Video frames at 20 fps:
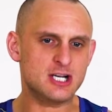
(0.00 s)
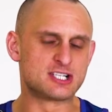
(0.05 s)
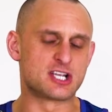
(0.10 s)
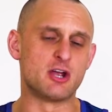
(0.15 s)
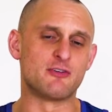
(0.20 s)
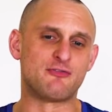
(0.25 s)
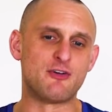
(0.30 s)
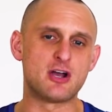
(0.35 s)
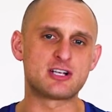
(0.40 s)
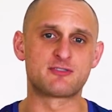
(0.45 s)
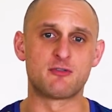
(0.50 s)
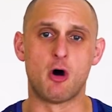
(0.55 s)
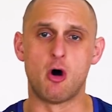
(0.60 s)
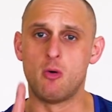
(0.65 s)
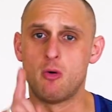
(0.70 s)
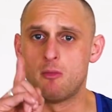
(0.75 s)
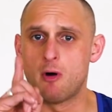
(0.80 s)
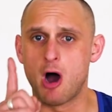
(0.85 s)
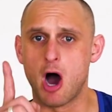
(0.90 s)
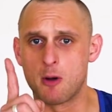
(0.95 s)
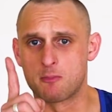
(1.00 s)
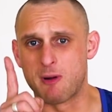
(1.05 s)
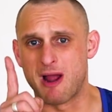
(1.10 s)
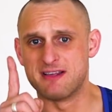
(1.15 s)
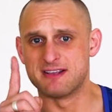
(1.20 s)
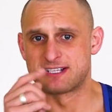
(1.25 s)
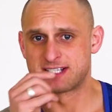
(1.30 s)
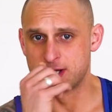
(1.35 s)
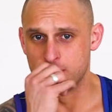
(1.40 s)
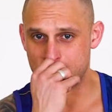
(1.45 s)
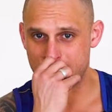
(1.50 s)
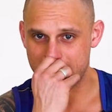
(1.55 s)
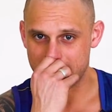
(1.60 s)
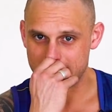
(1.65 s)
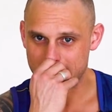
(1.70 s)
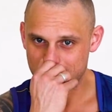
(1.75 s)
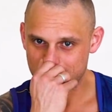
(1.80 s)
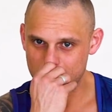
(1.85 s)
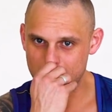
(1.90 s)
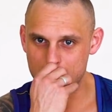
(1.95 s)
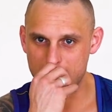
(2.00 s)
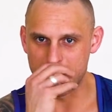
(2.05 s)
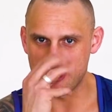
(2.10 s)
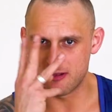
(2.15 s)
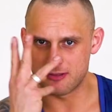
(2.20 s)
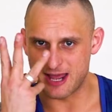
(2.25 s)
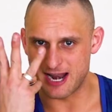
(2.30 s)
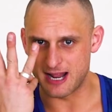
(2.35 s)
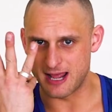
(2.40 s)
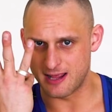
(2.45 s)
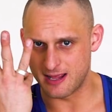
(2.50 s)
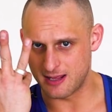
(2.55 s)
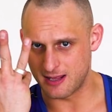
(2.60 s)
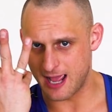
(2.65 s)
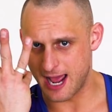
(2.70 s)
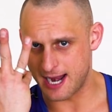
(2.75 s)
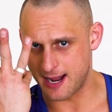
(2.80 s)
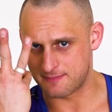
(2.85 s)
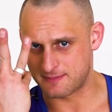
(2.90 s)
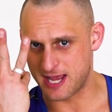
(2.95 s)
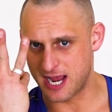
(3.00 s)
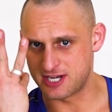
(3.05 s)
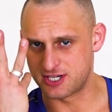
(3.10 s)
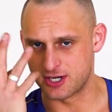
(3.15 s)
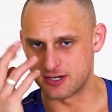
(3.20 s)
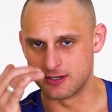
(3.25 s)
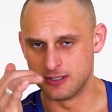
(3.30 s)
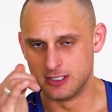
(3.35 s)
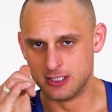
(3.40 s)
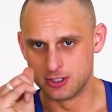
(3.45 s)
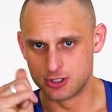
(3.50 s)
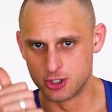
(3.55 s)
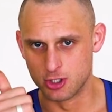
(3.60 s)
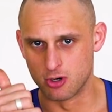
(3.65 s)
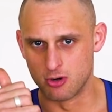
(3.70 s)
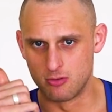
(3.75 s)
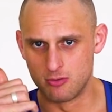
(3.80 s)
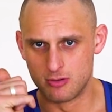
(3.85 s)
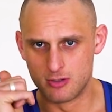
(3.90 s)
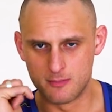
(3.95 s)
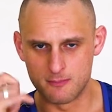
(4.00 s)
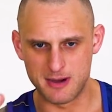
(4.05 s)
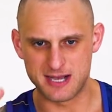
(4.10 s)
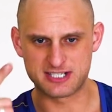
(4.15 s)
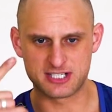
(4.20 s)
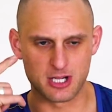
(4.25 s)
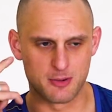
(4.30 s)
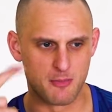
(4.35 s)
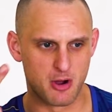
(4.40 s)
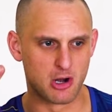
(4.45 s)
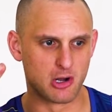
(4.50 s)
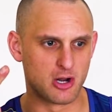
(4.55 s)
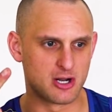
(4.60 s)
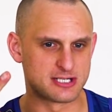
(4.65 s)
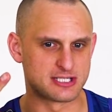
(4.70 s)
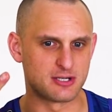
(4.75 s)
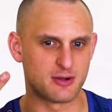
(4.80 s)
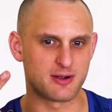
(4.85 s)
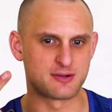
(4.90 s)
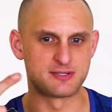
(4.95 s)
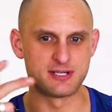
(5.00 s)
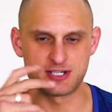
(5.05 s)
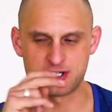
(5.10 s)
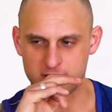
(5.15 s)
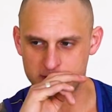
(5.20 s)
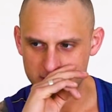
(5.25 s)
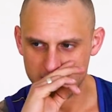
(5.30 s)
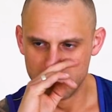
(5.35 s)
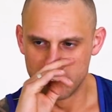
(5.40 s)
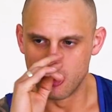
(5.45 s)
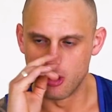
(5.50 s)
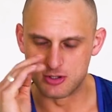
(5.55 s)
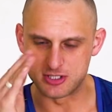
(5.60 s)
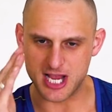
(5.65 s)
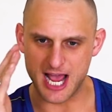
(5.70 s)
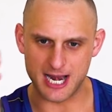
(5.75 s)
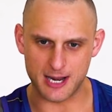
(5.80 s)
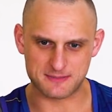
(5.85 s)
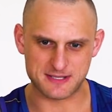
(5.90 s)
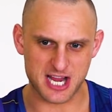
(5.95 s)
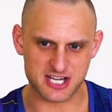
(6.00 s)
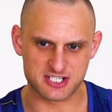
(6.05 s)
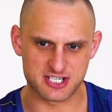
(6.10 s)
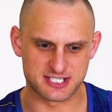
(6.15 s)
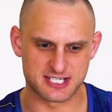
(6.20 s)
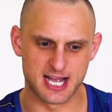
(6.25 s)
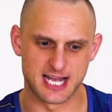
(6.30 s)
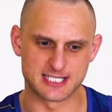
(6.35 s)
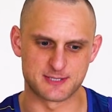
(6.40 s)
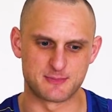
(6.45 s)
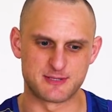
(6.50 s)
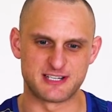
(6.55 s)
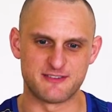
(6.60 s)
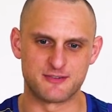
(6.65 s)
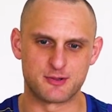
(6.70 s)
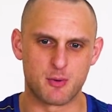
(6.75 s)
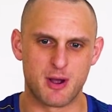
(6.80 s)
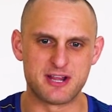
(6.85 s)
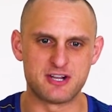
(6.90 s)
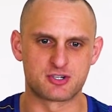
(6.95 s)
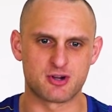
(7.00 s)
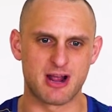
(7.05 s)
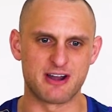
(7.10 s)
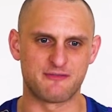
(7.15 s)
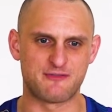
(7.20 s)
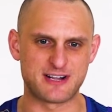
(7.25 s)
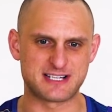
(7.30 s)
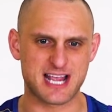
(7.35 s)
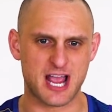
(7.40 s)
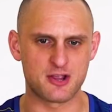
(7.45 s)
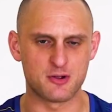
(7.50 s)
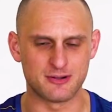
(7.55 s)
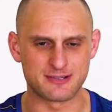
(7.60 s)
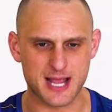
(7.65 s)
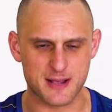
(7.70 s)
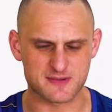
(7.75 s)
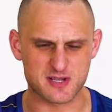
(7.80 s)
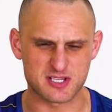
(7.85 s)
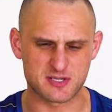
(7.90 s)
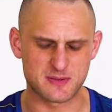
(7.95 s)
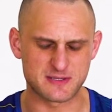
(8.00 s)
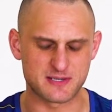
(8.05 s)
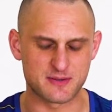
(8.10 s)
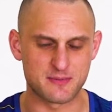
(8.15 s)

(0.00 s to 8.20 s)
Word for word: So first of all, I break the skill down. Remember that adaptation, neural, muscular, motor learning skill acquisition. Also, adaptation is task specific. The way you train affects how you adapt. So